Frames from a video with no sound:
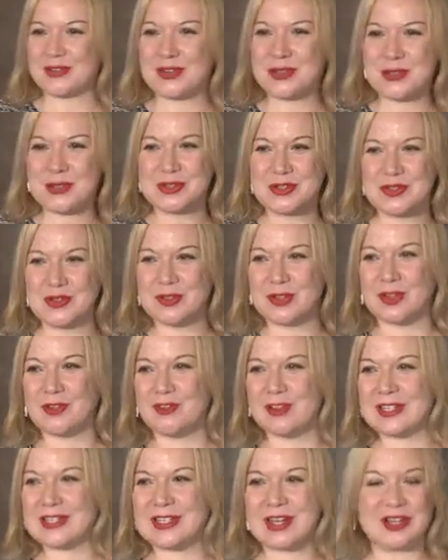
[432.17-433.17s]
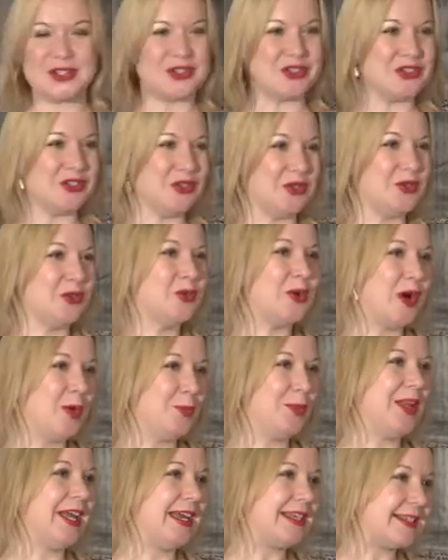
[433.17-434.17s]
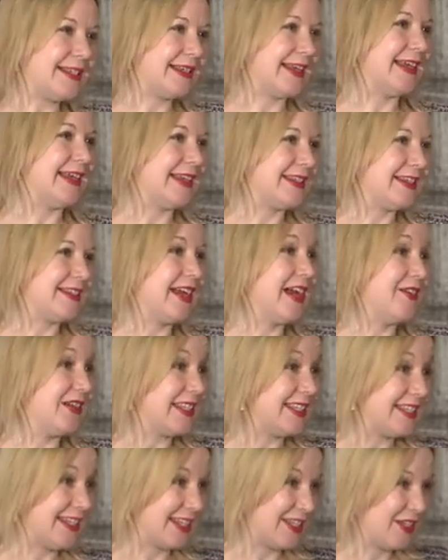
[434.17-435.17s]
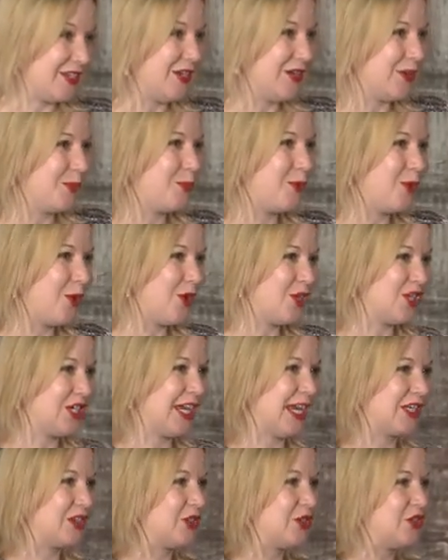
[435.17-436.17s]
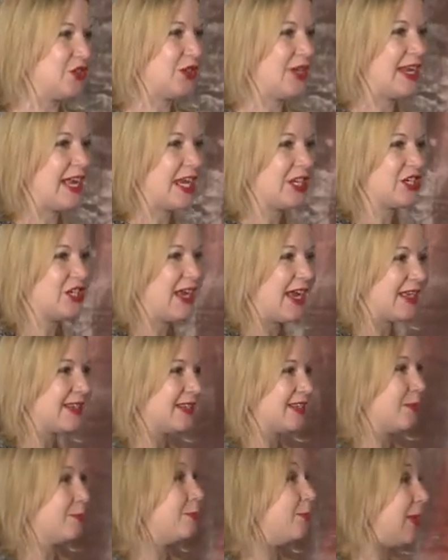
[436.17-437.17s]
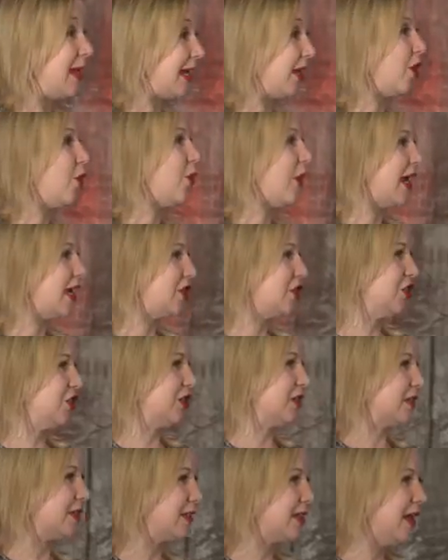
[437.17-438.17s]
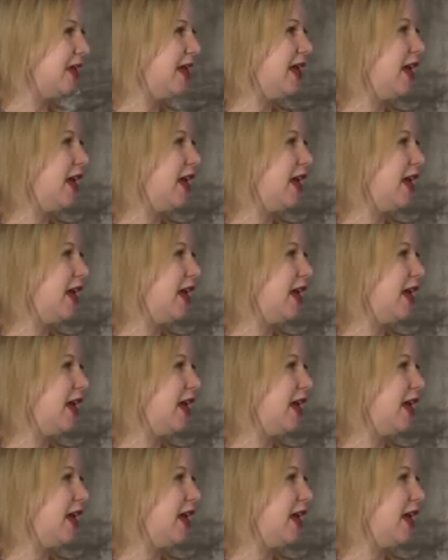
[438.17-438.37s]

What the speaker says: For those of you that are researchers, you know what a blessing it is to have a 6-year project, because you can actually ask some big questions